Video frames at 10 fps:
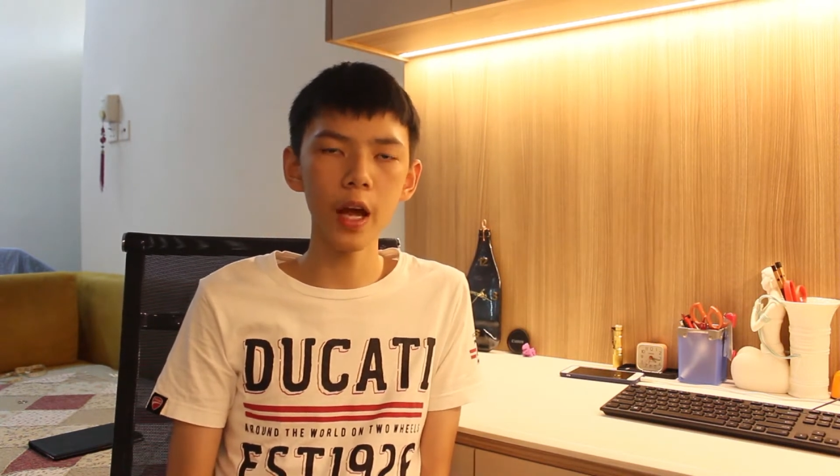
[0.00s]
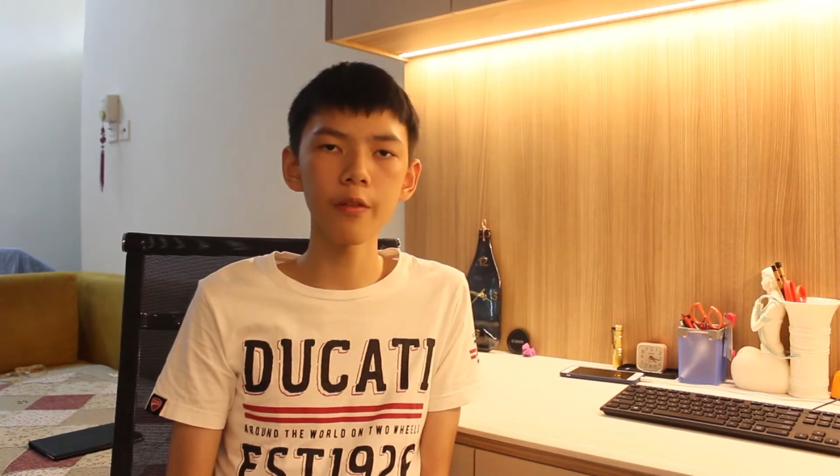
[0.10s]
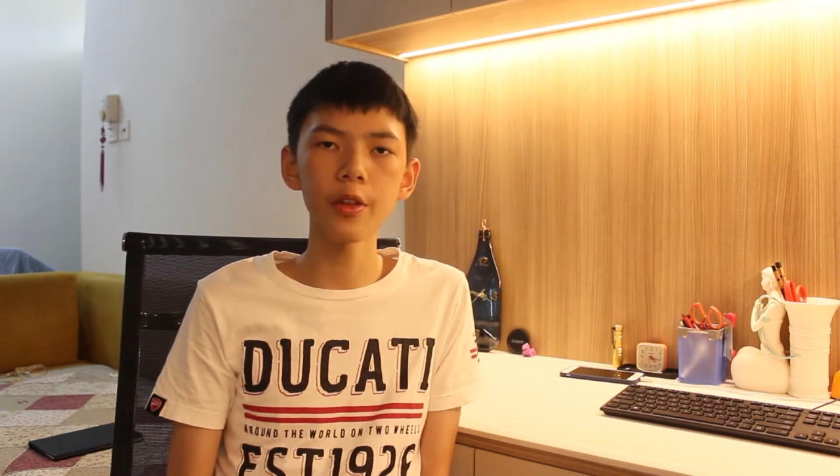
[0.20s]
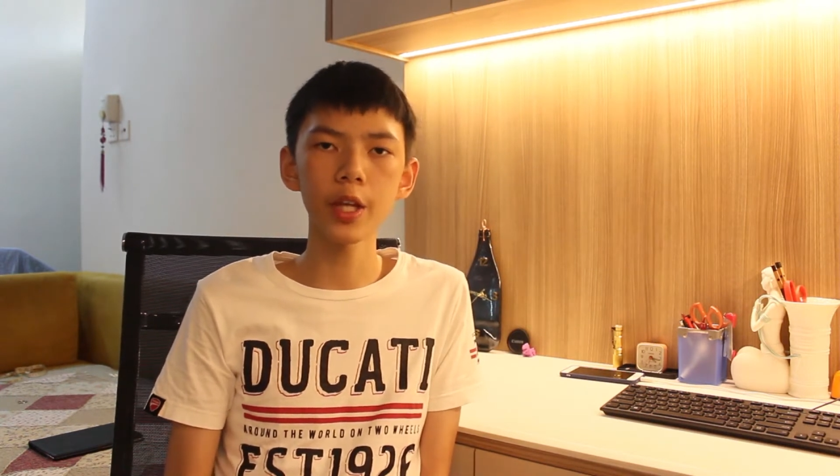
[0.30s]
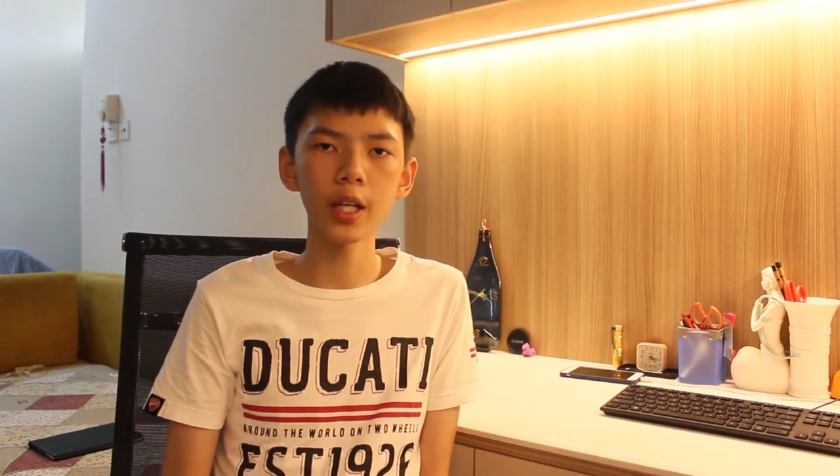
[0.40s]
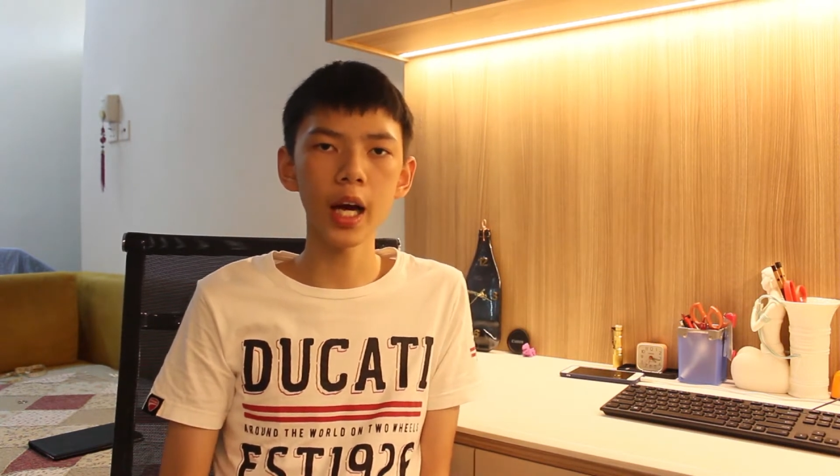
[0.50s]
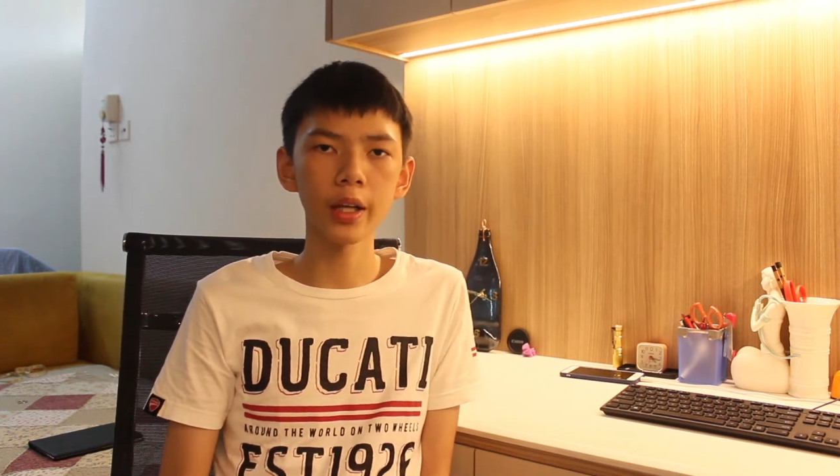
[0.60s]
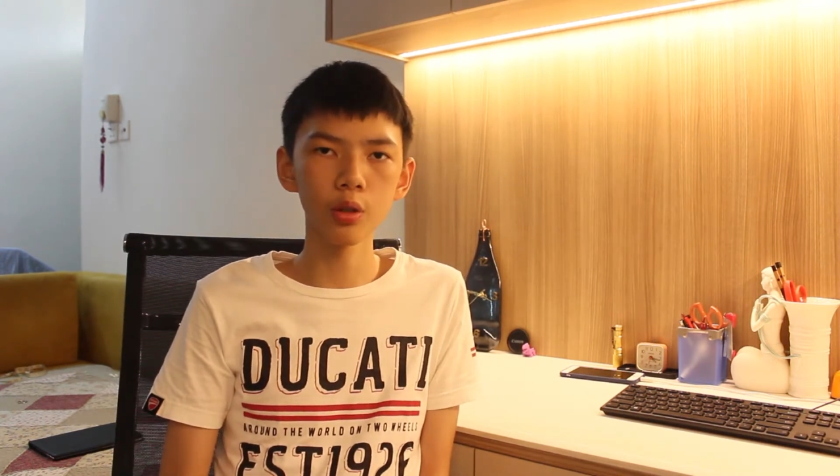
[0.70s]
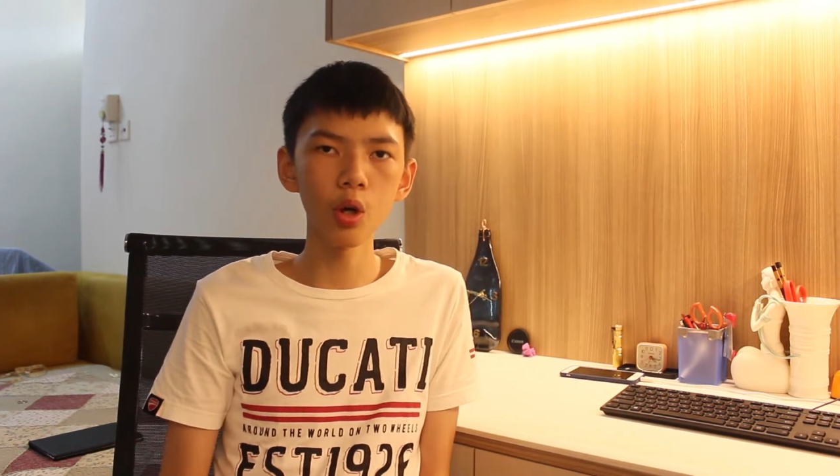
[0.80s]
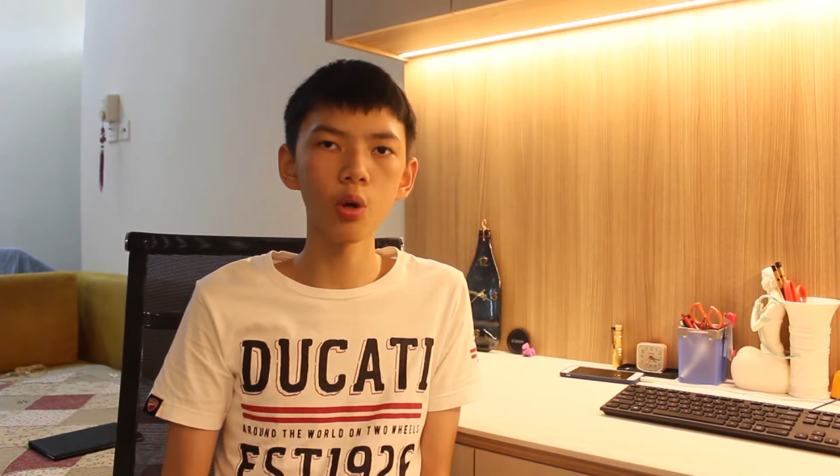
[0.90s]
everything
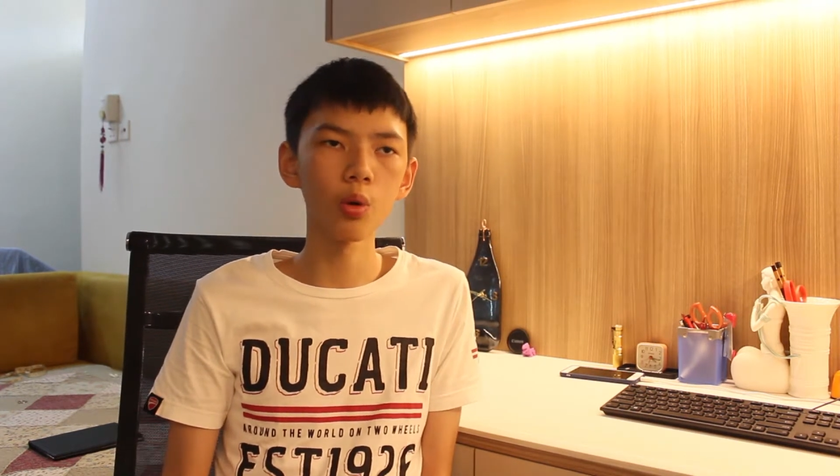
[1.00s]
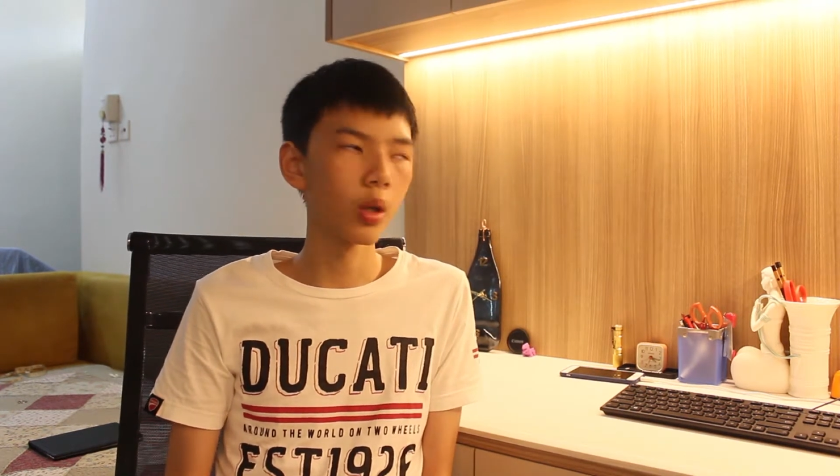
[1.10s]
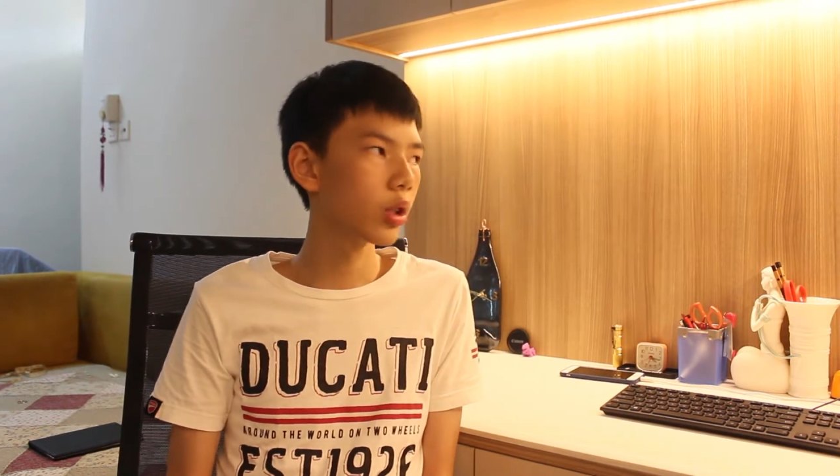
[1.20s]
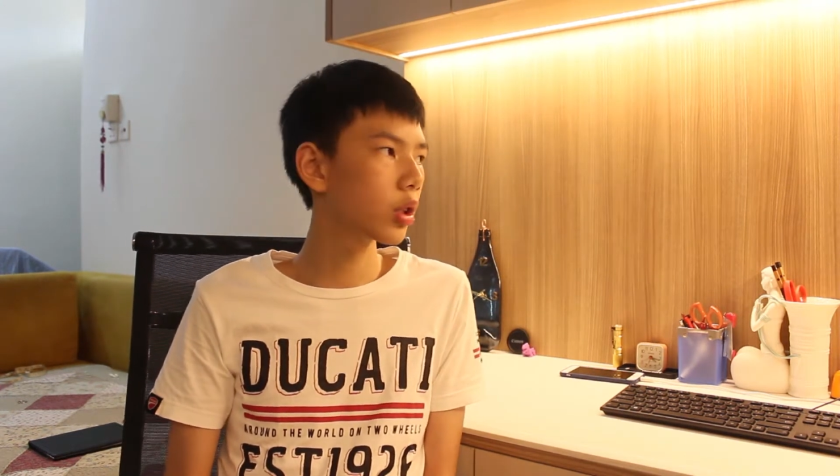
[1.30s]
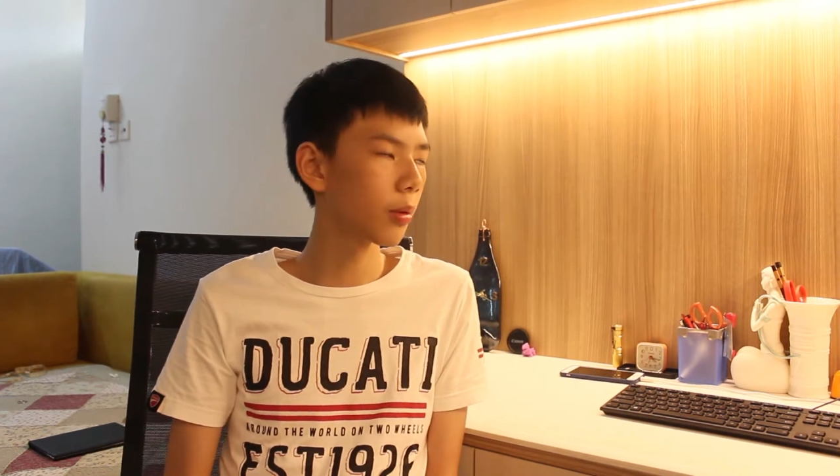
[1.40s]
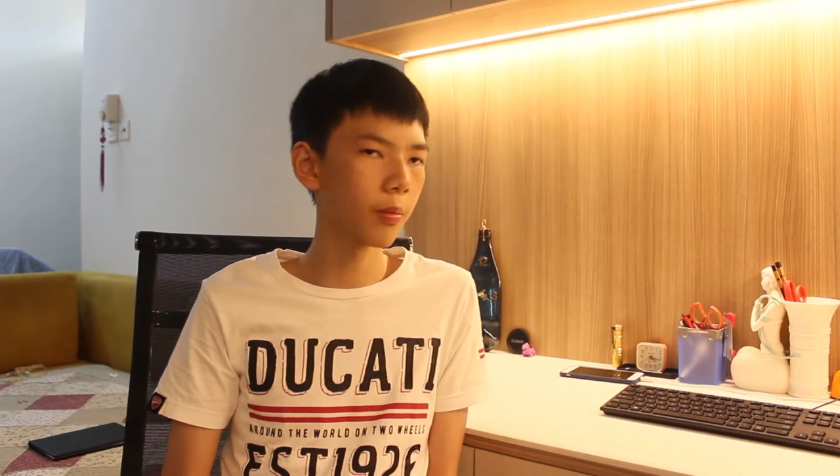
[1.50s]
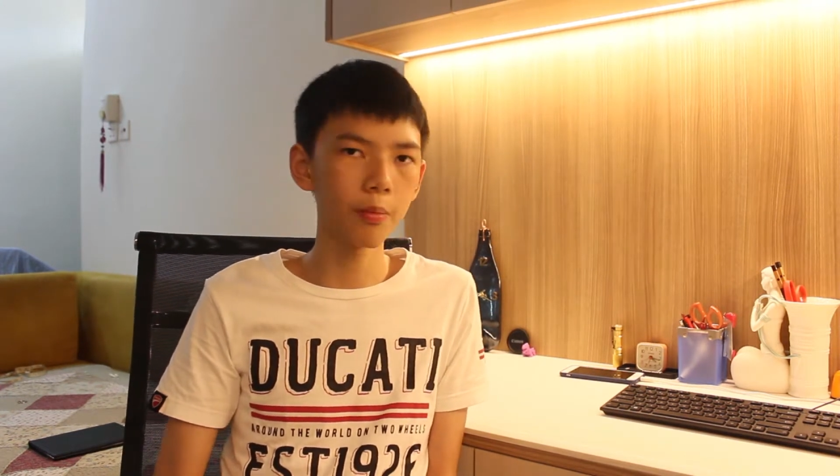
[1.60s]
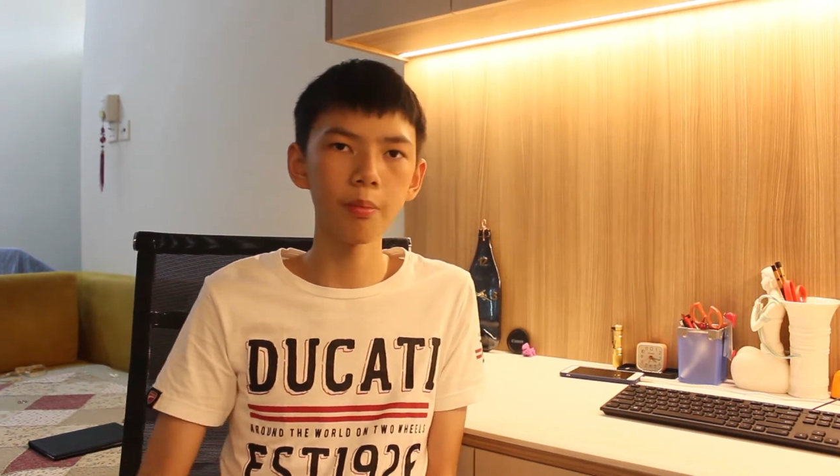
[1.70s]
I know to